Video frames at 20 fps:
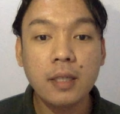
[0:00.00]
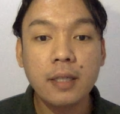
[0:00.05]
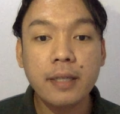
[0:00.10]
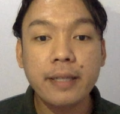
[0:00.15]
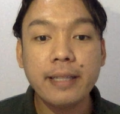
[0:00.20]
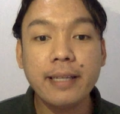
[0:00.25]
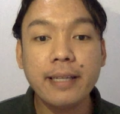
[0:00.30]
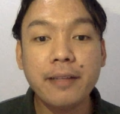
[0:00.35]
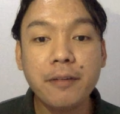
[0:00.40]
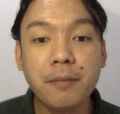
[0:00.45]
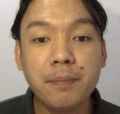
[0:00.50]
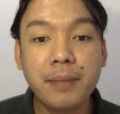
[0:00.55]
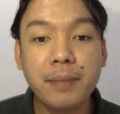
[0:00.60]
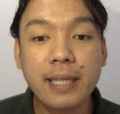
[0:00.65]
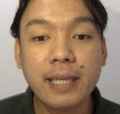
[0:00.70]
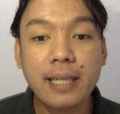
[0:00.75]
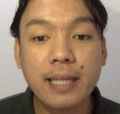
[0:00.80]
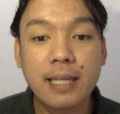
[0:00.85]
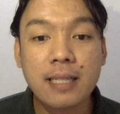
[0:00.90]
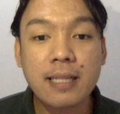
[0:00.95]
Letter
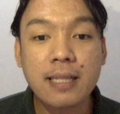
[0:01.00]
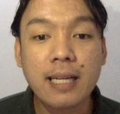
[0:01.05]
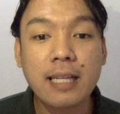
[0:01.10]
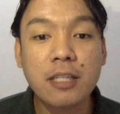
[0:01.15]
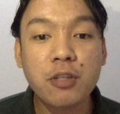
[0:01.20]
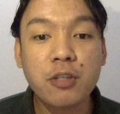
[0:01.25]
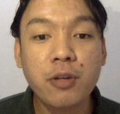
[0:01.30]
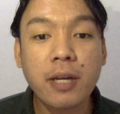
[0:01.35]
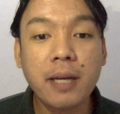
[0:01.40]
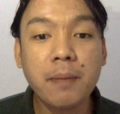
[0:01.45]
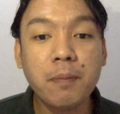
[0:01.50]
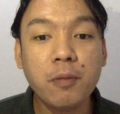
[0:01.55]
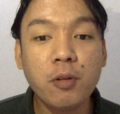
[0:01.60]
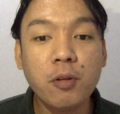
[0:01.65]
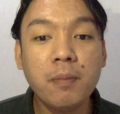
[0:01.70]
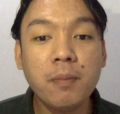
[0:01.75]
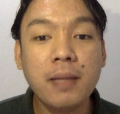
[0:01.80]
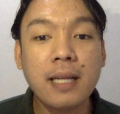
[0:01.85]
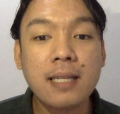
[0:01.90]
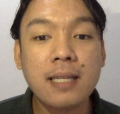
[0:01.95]
B is a
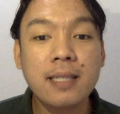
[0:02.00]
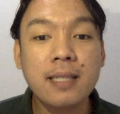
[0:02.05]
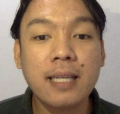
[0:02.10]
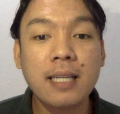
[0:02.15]
triploblastic